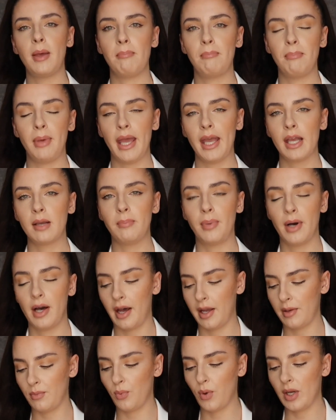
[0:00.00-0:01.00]
bit big,
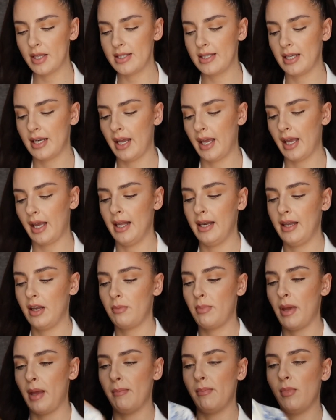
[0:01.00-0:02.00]
but I wanted it a
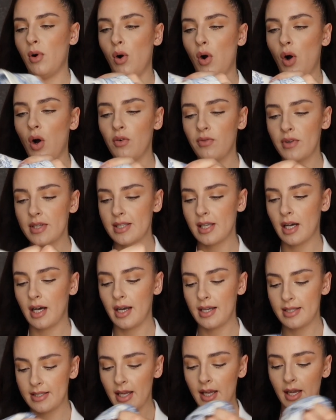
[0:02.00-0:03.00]
little bit more
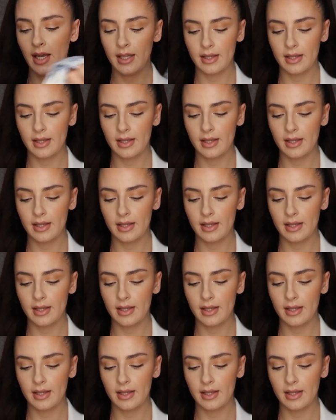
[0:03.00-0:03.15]
oversized.